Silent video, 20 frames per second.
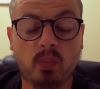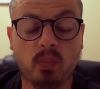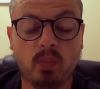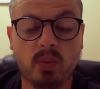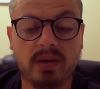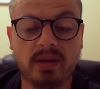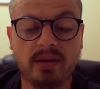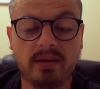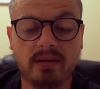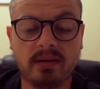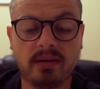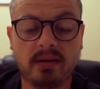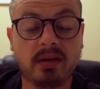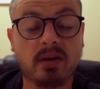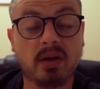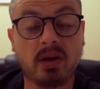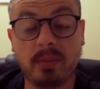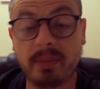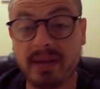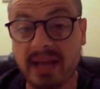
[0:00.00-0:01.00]

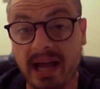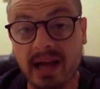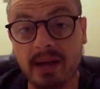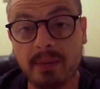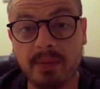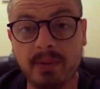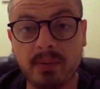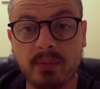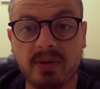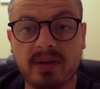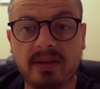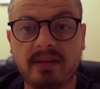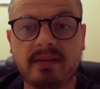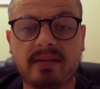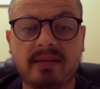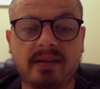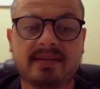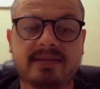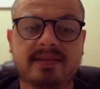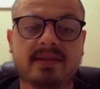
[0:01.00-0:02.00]
going to be happy
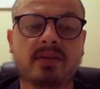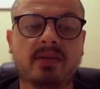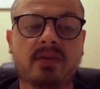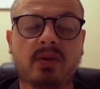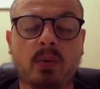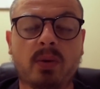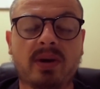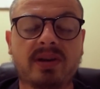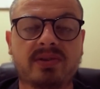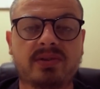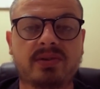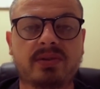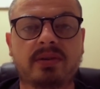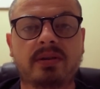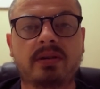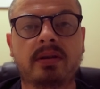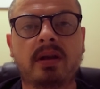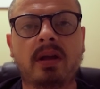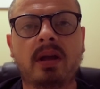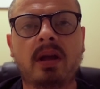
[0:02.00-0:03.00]
with is another
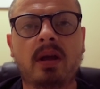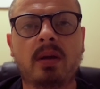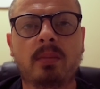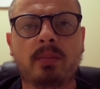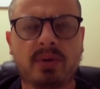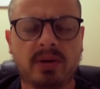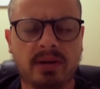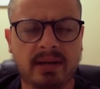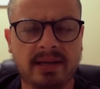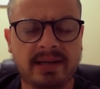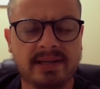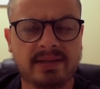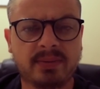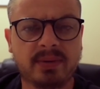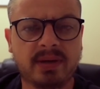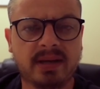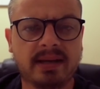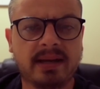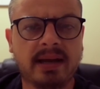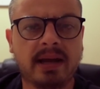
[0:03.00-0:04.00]
question, but at least
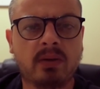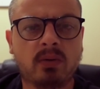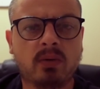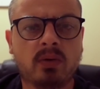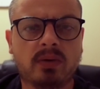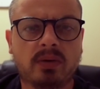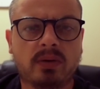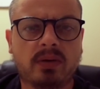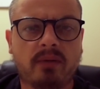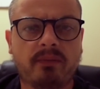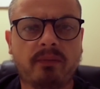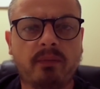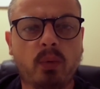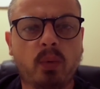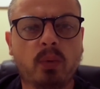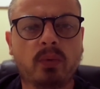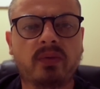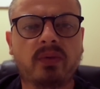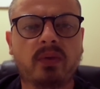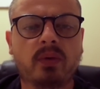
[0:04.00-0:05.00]
we can now look
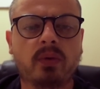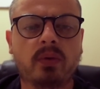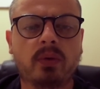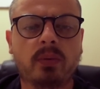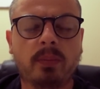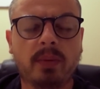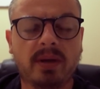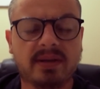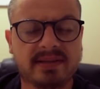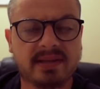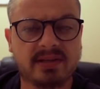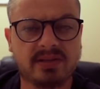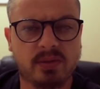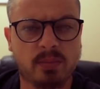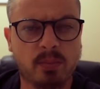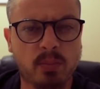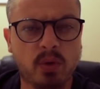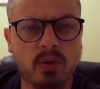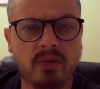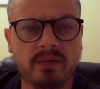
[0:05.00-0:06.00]
forward to
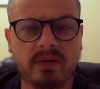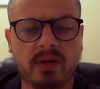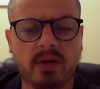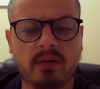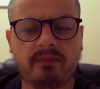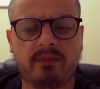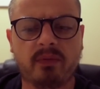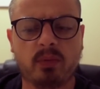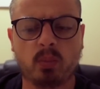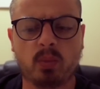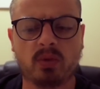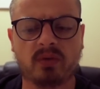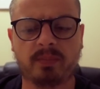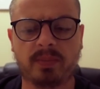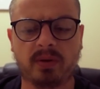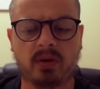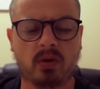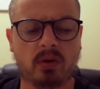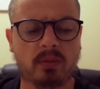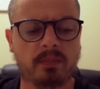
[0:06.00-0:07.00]
essentially moving on from what's
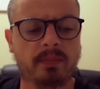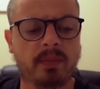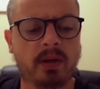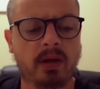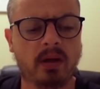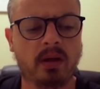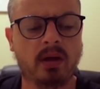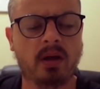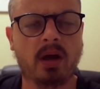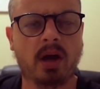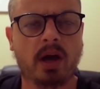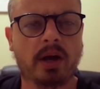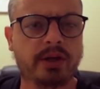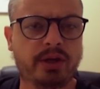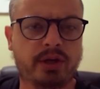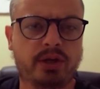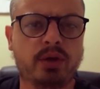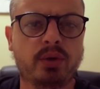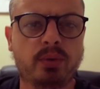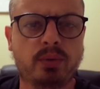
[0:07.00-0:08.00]
become a
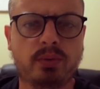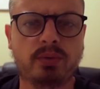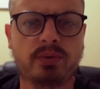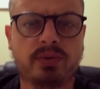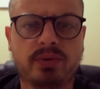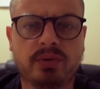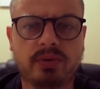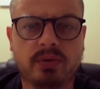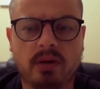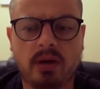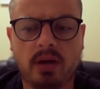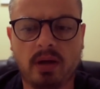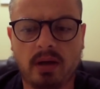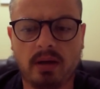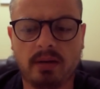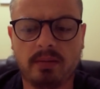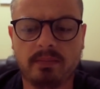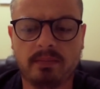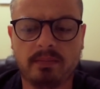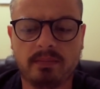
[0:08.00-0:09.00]
huge
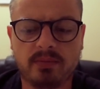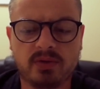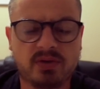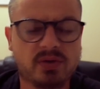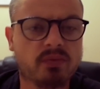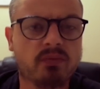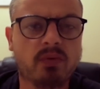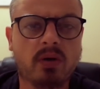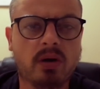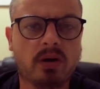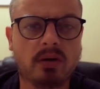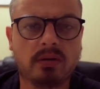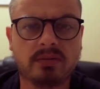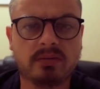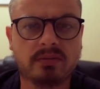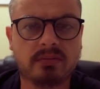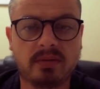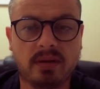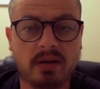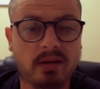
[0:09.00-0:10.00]
charade,
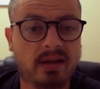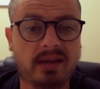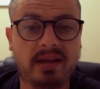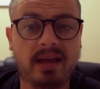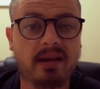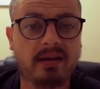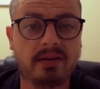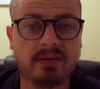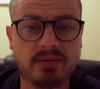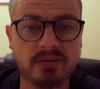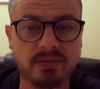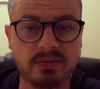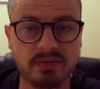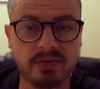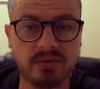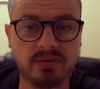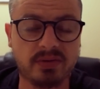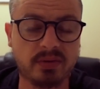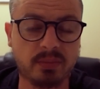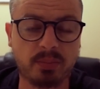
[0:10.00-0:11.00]
again,
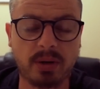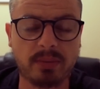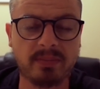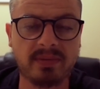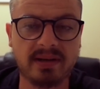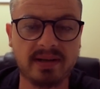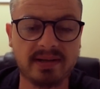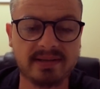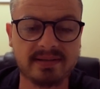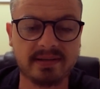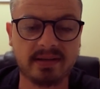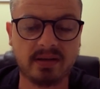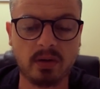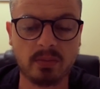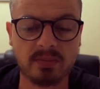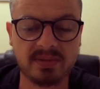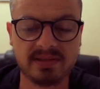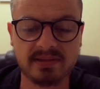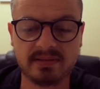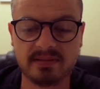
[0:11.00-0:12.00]
due to the Premier League's
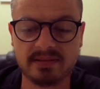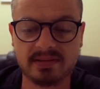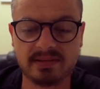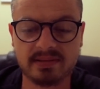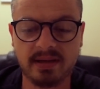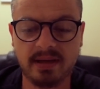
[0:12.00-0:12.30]
incompetence.